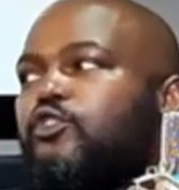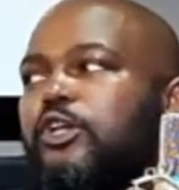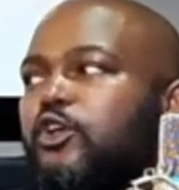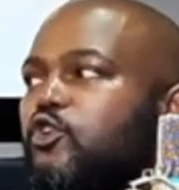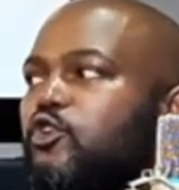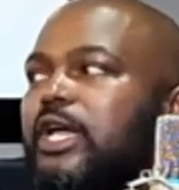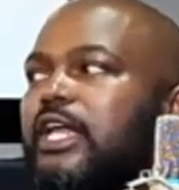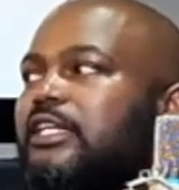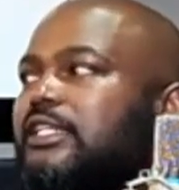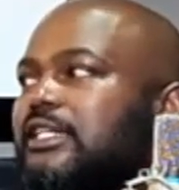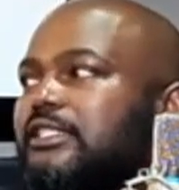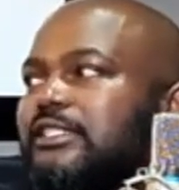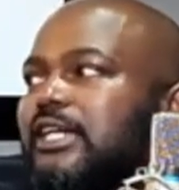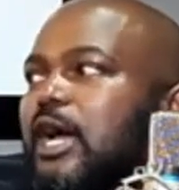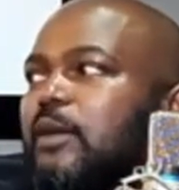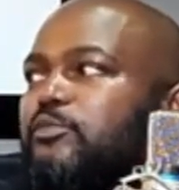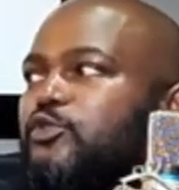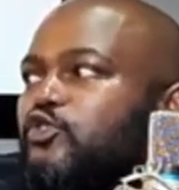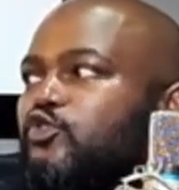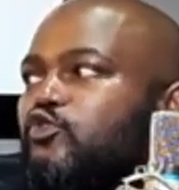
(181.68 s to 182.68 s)
can look at
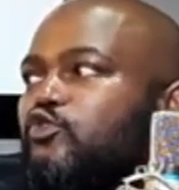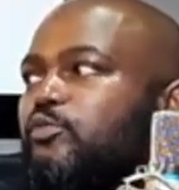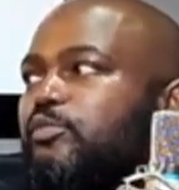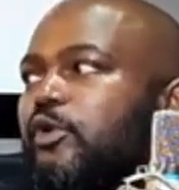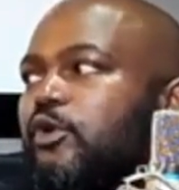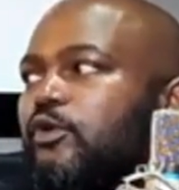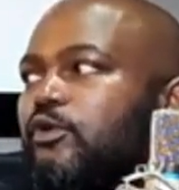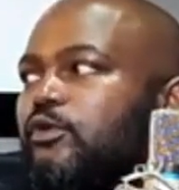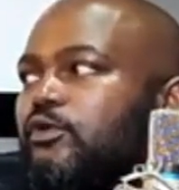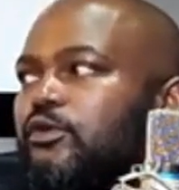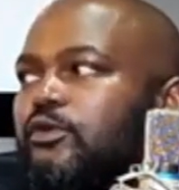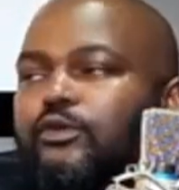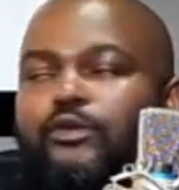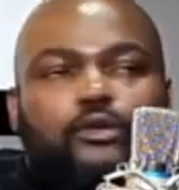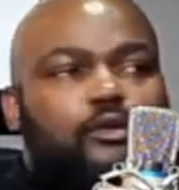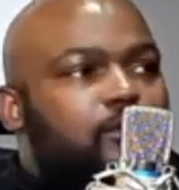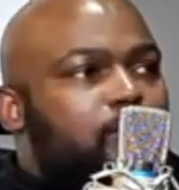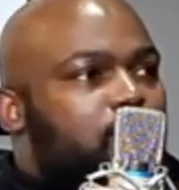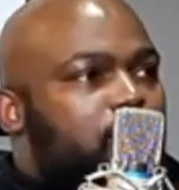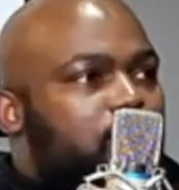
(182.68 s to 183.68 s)
Trump too, bro.
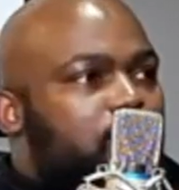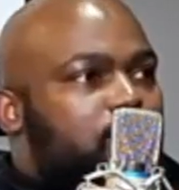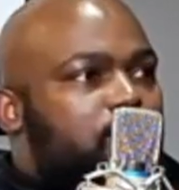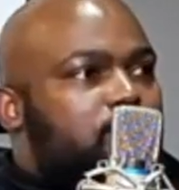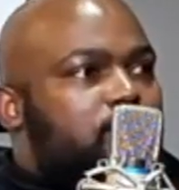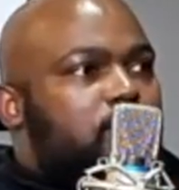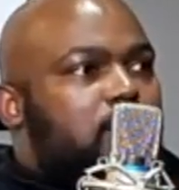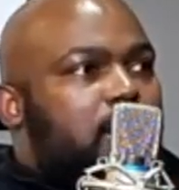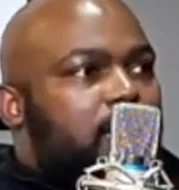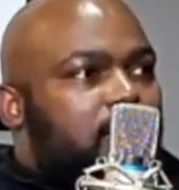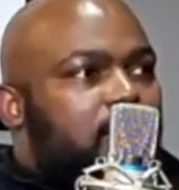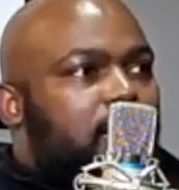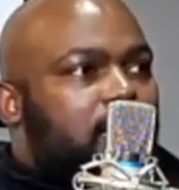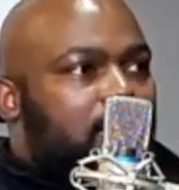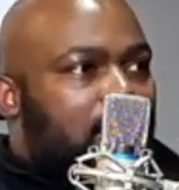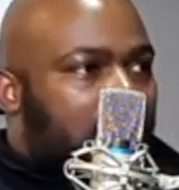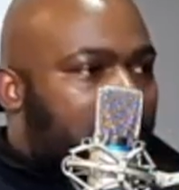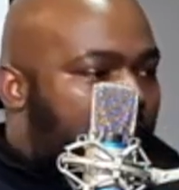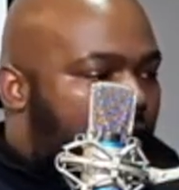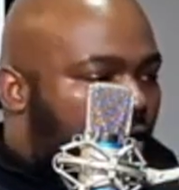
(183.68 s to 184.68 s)
Like
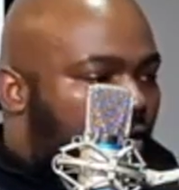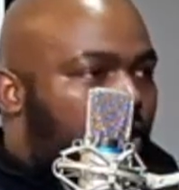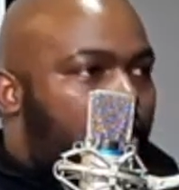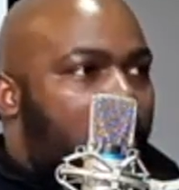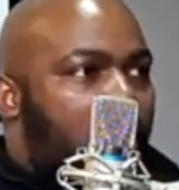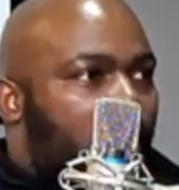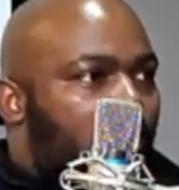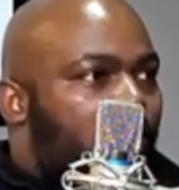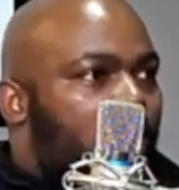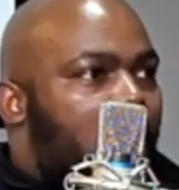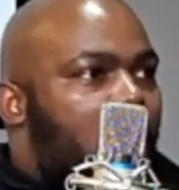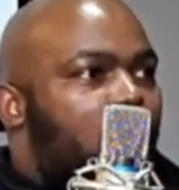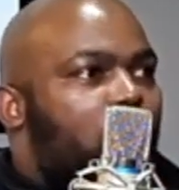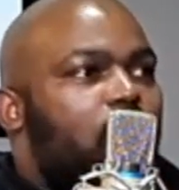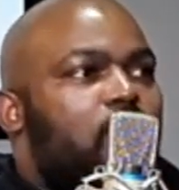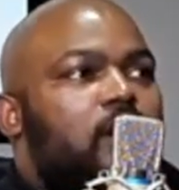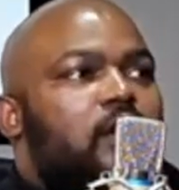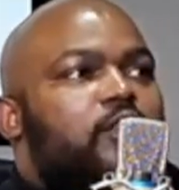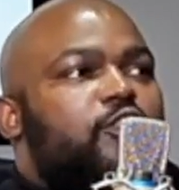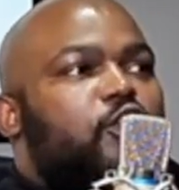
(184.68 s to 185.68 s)

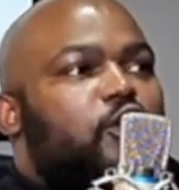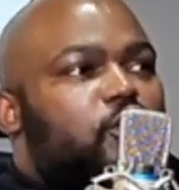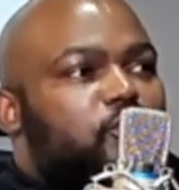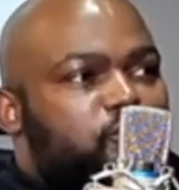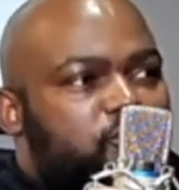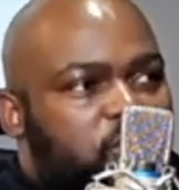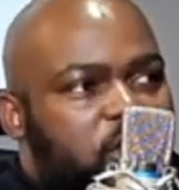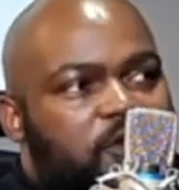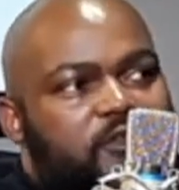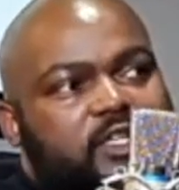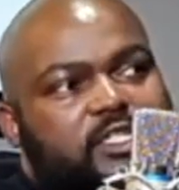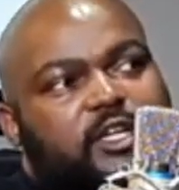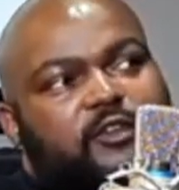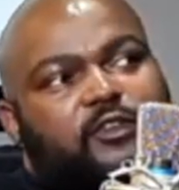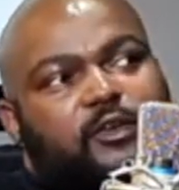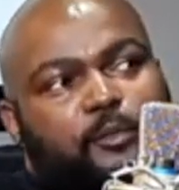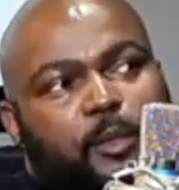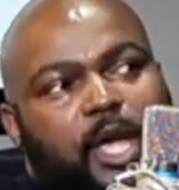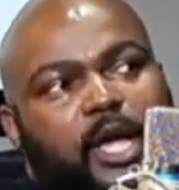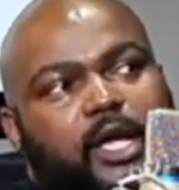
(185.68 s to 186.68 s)
how the
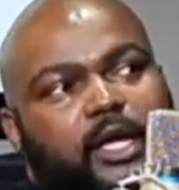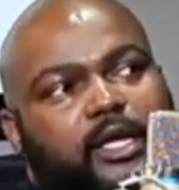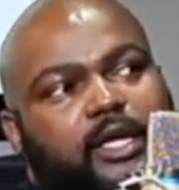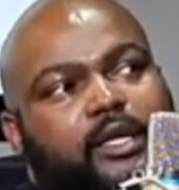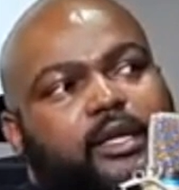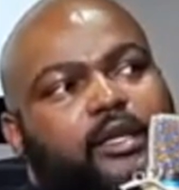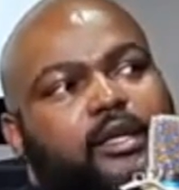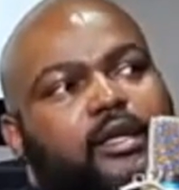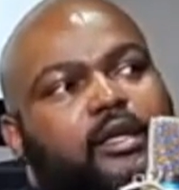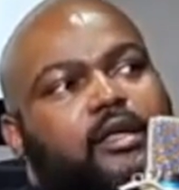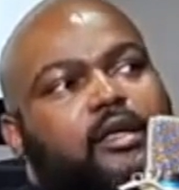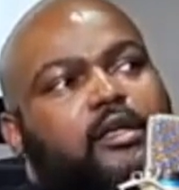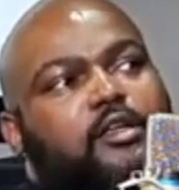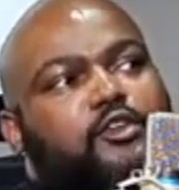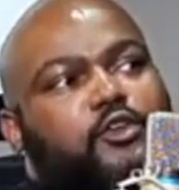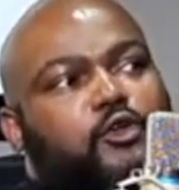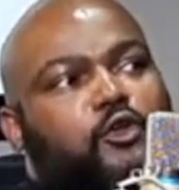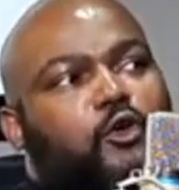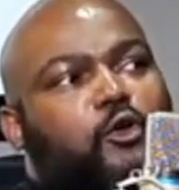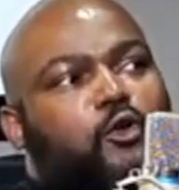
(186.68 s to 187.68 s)
conservative American,
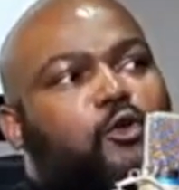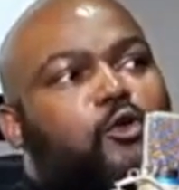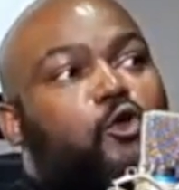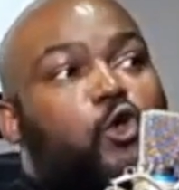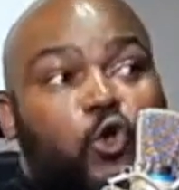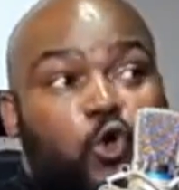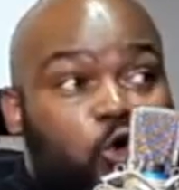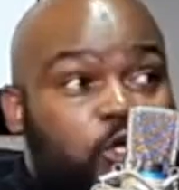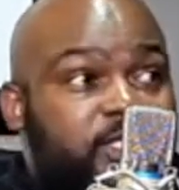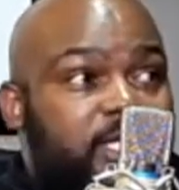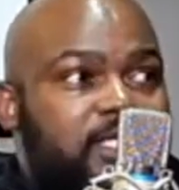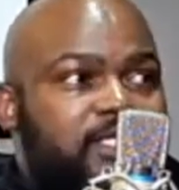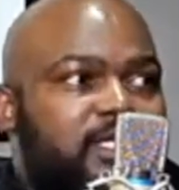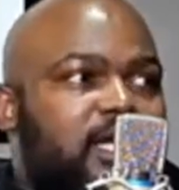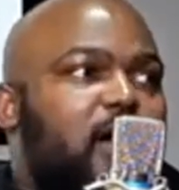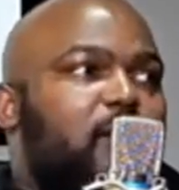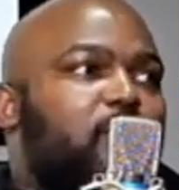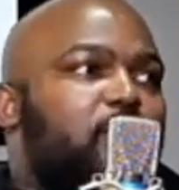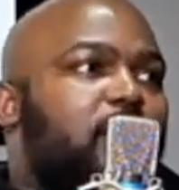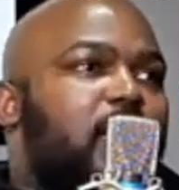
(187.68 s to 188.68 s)
looks at
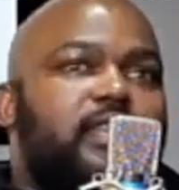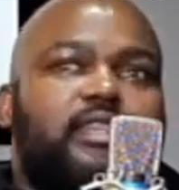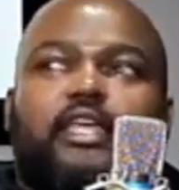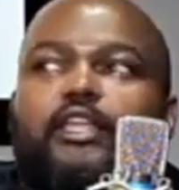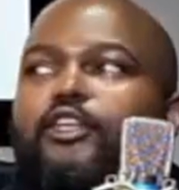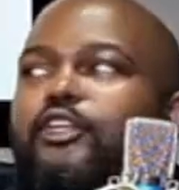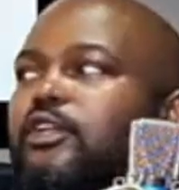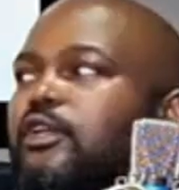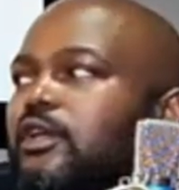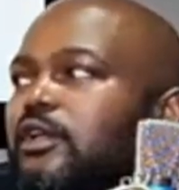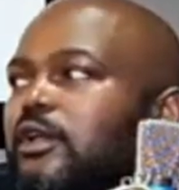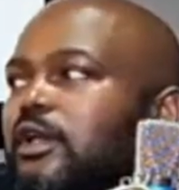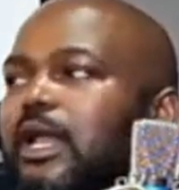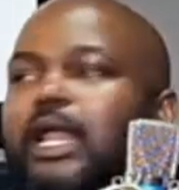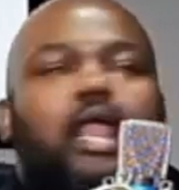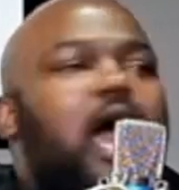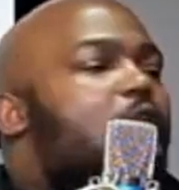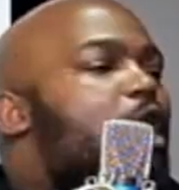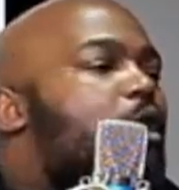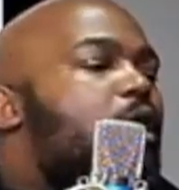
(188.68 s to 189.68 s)
Trump, and then
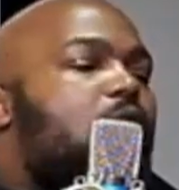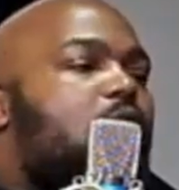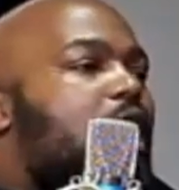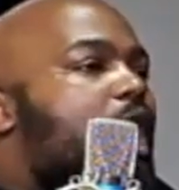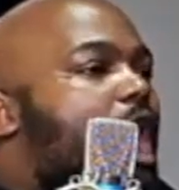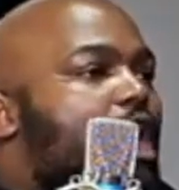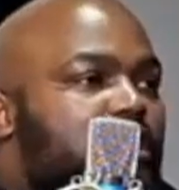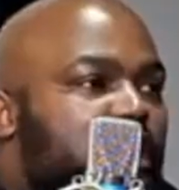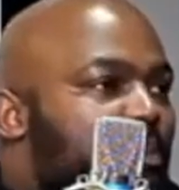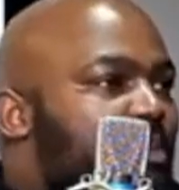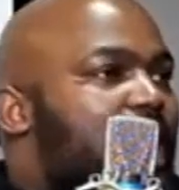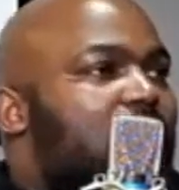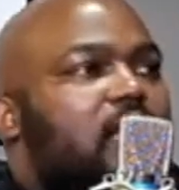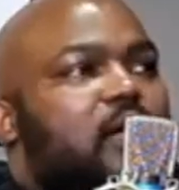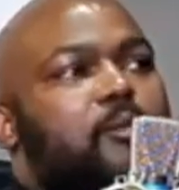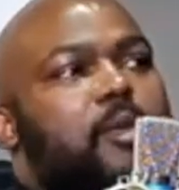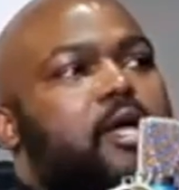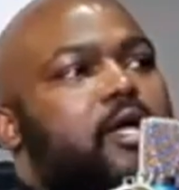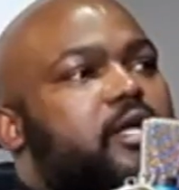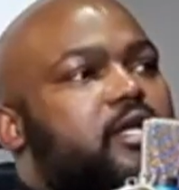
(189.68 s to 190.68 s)
how the black
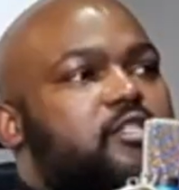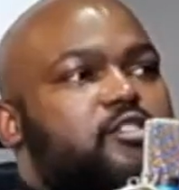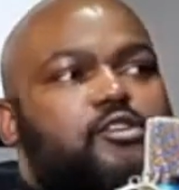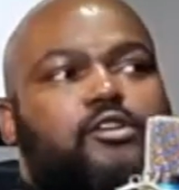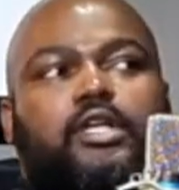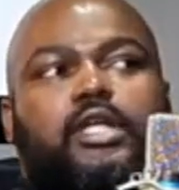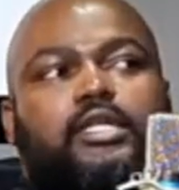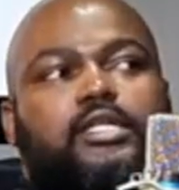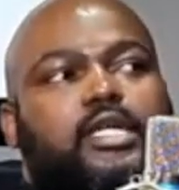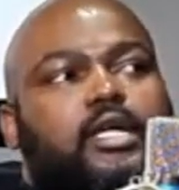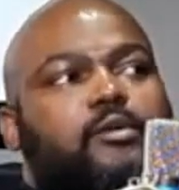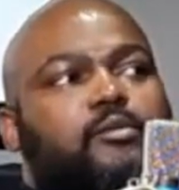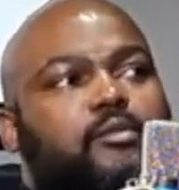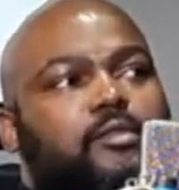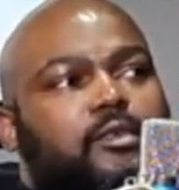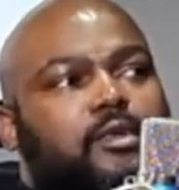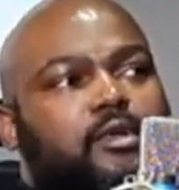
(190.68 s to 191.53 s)
Americans look at Trump.